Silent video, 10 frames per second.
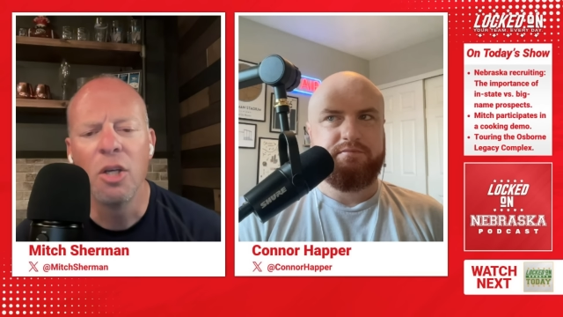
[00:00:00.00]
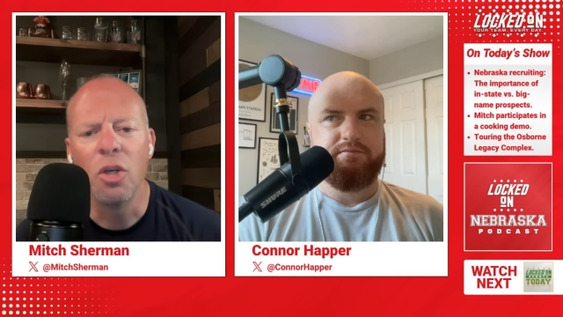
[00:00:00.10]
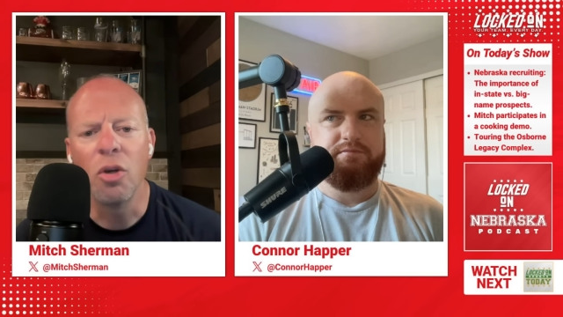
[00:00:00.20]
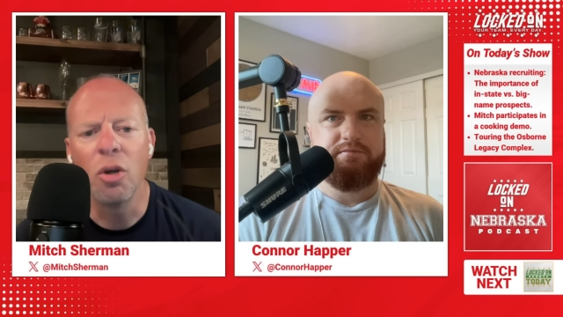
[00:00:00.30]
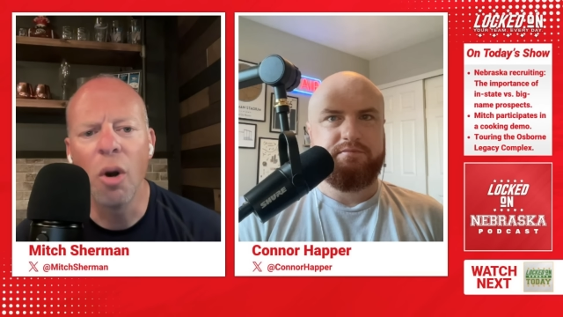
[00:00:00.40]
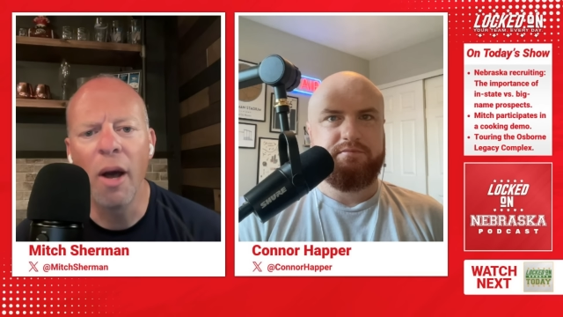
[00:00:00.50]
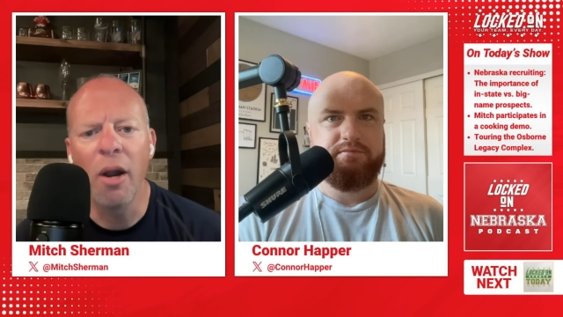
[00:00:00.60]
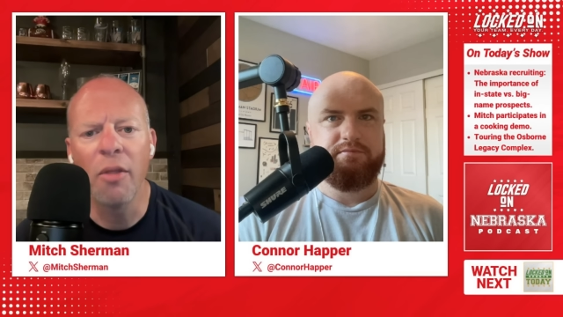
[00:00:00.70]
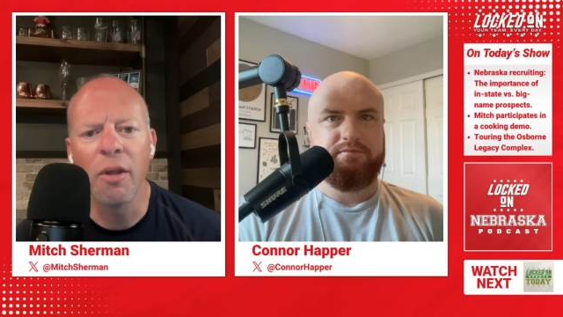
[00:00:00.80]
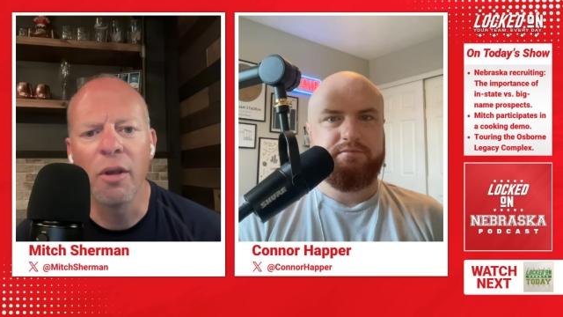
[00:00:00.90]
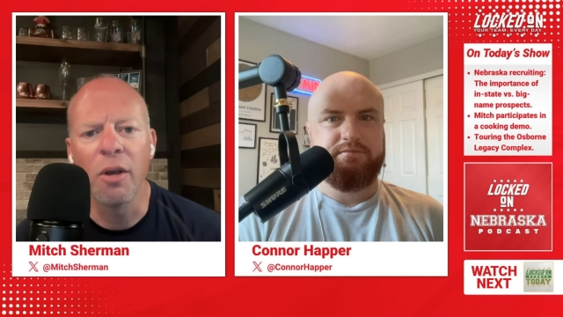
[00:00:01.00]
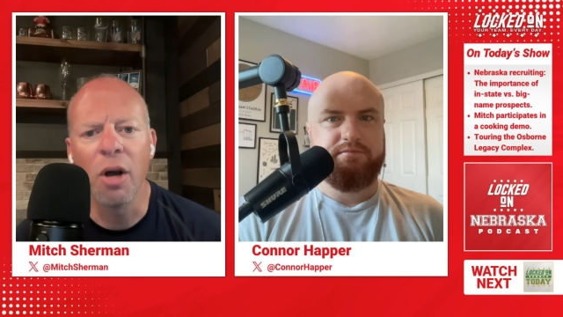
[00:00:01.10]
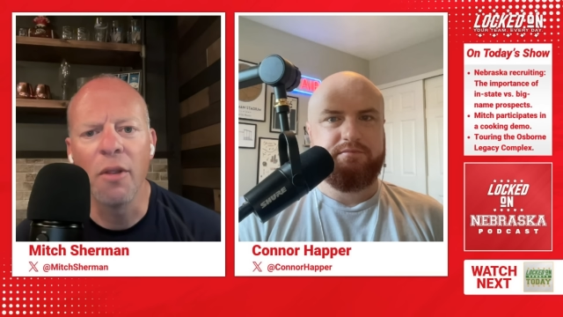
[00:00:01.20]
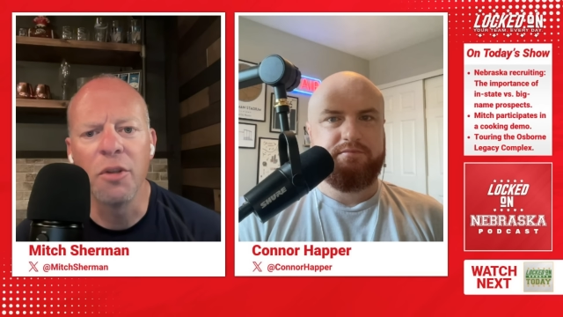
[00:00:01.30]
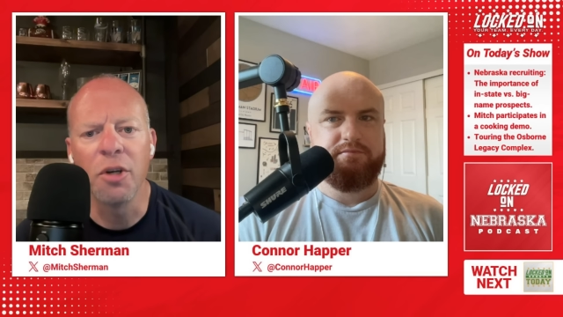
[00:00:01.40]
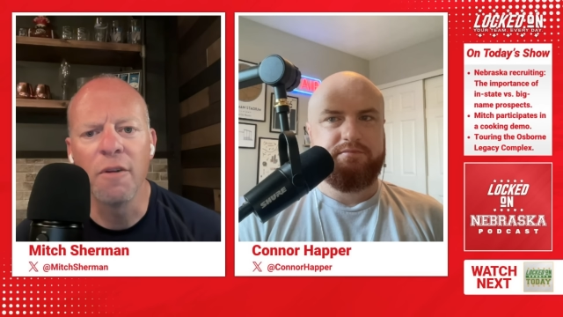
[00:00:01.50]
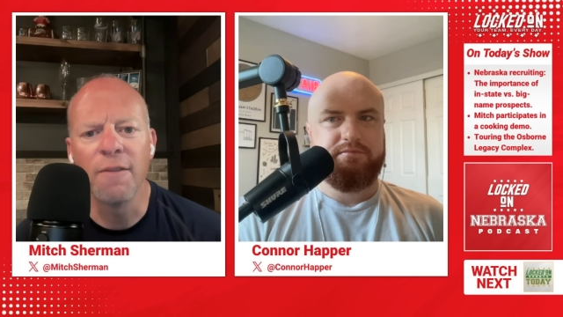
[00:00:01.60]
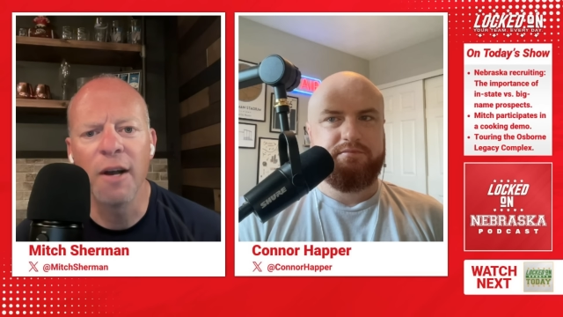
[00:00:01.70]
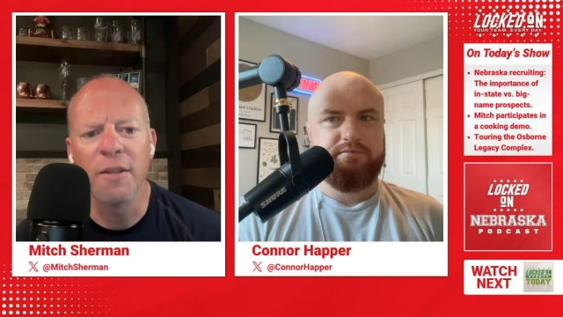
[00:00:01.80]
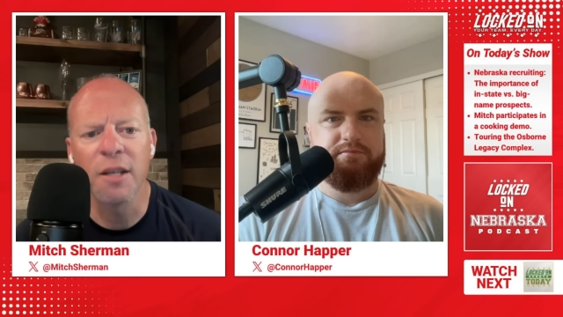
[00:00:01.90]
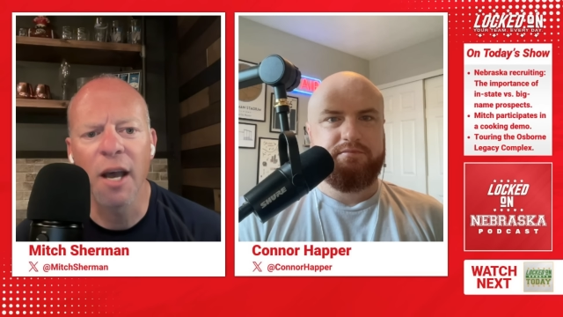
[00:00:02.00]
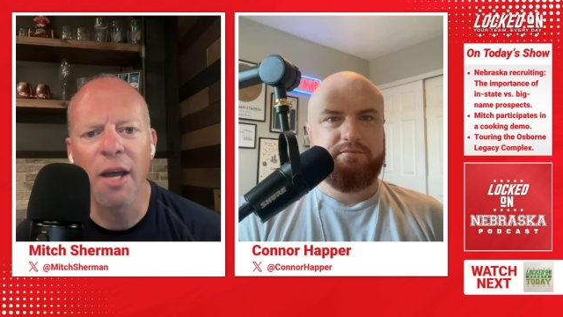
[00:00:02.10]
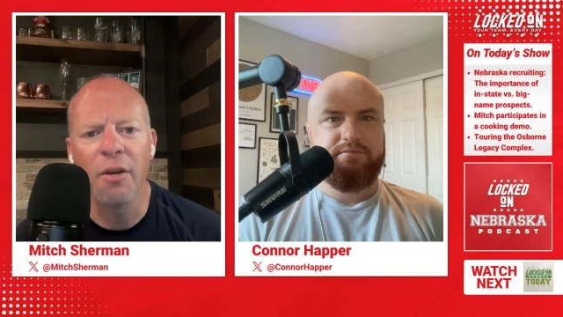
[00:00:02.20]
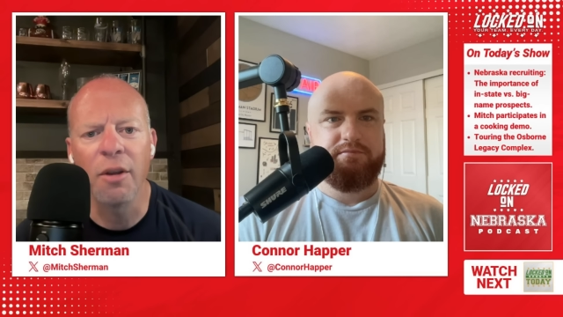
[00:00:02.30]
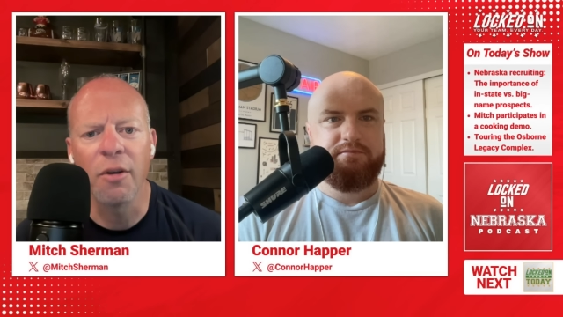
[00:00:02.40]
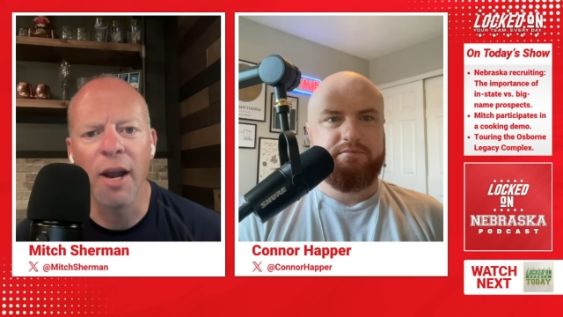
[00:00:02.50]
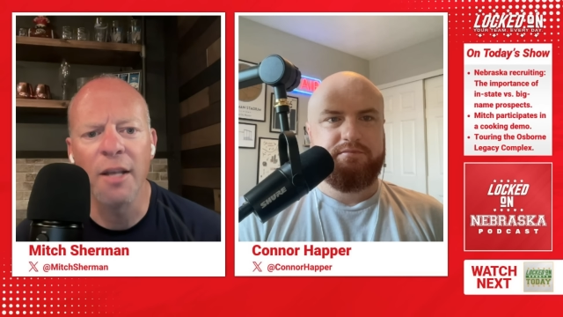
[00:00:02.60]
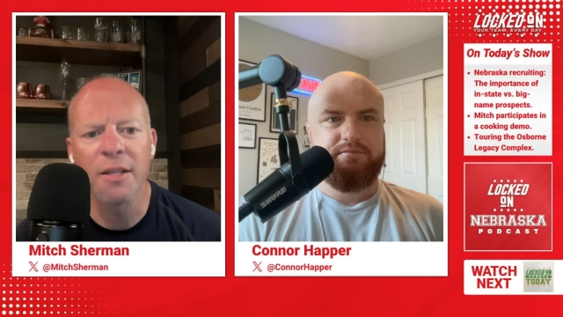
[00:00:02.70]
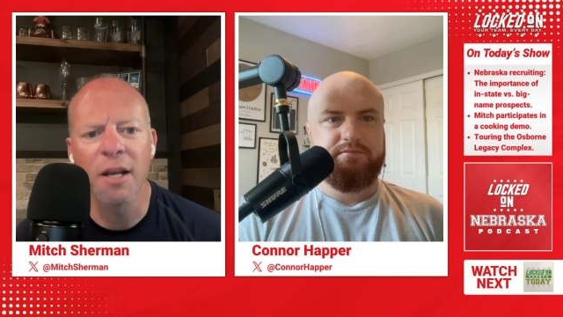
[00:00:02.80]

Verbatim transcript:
Speaker 1: you can go out on the on the turf outside or the grass